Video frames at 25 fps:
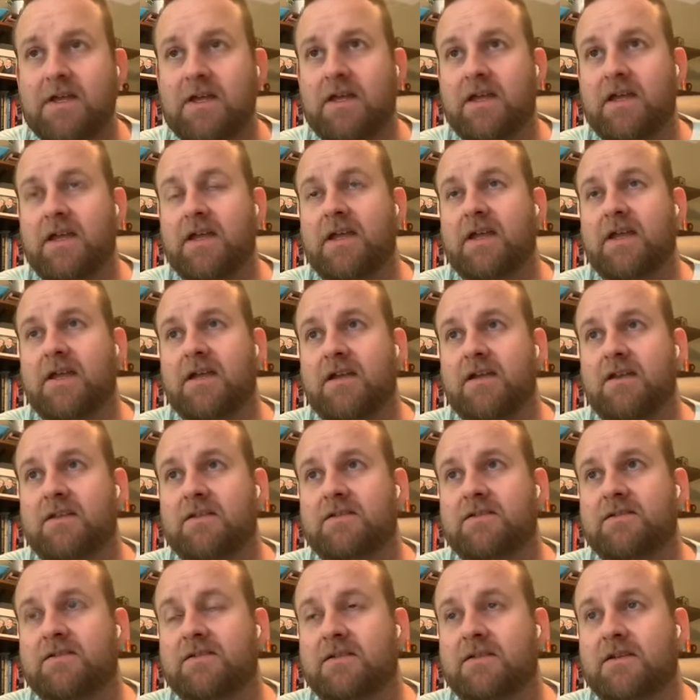
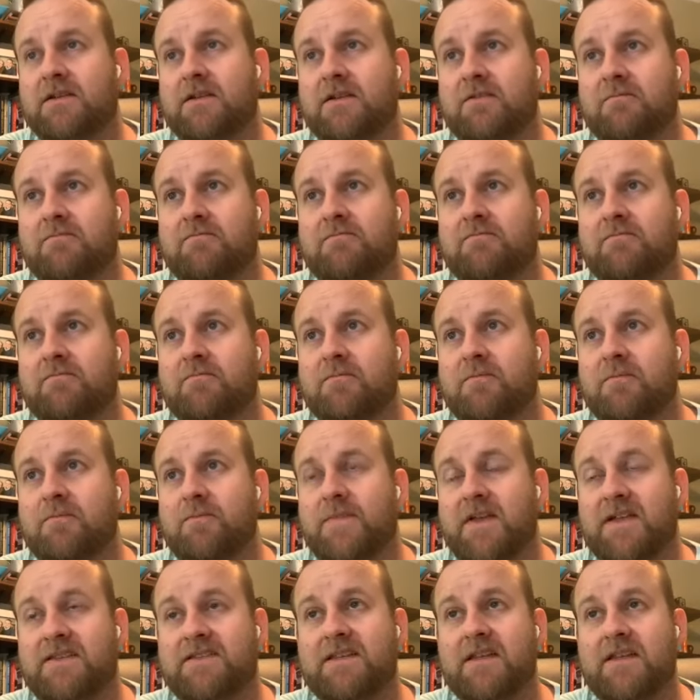And
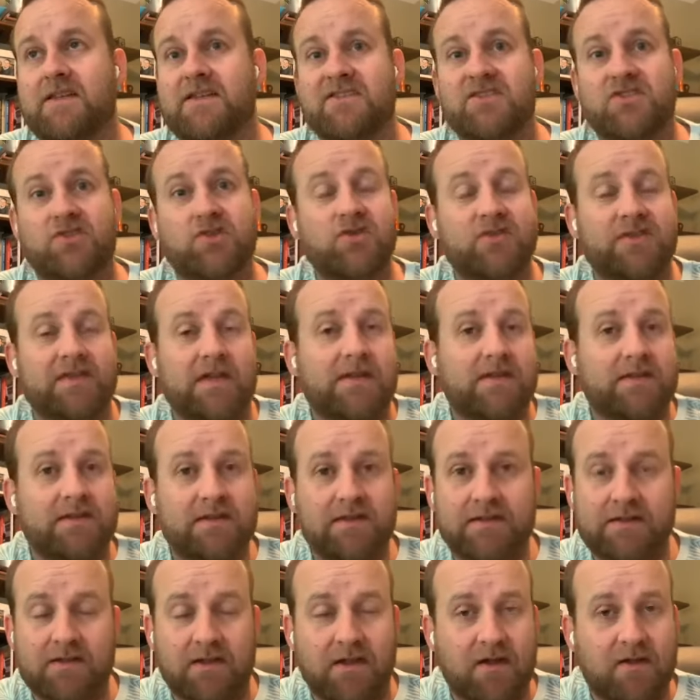that's it. It's 2
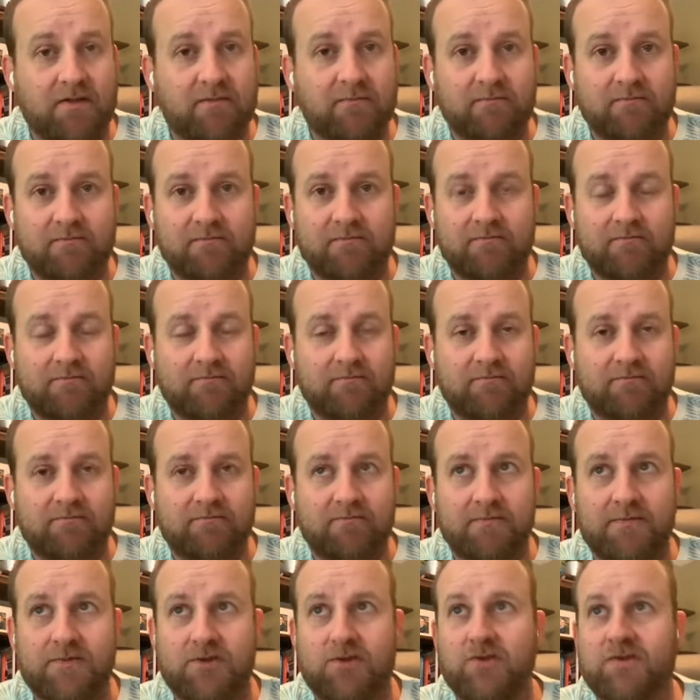sentences long.
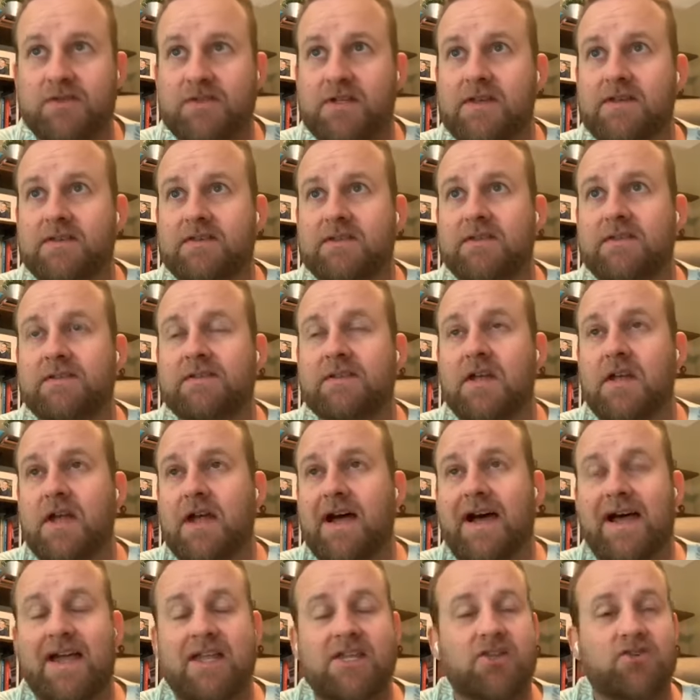2 sentences.
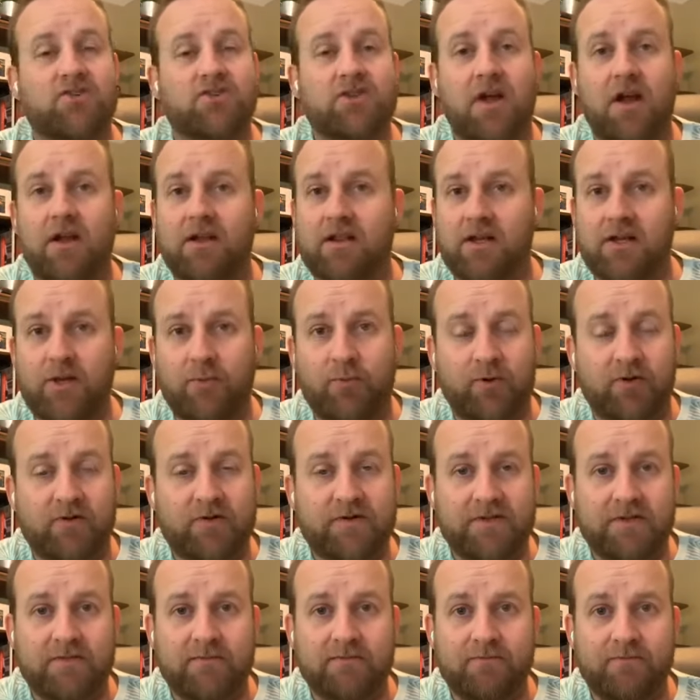You talk like a
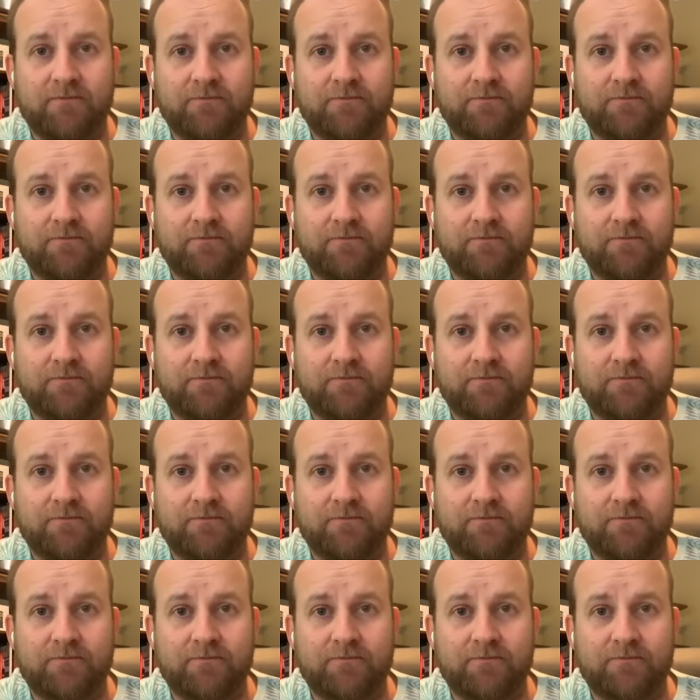person.